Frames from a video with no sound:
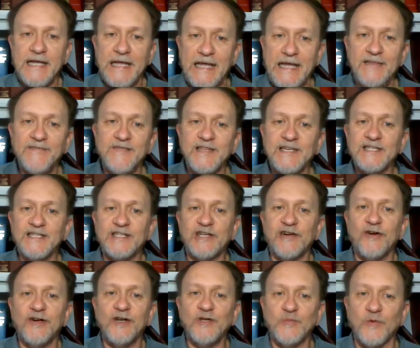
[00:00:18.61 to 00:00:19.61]
In this
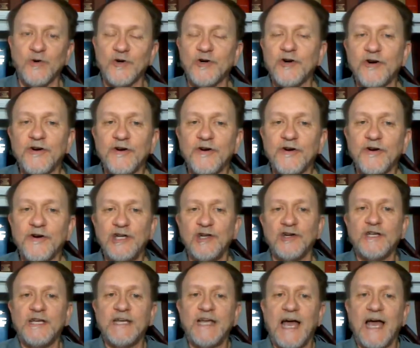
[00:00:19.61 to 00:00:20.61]
series we're currently
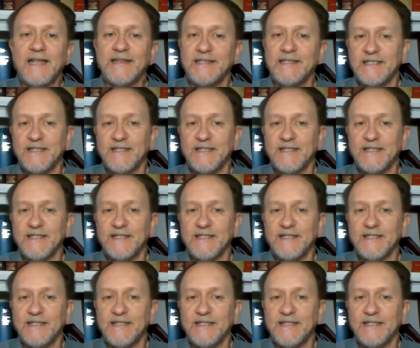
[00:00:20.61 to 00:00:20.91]
looking at the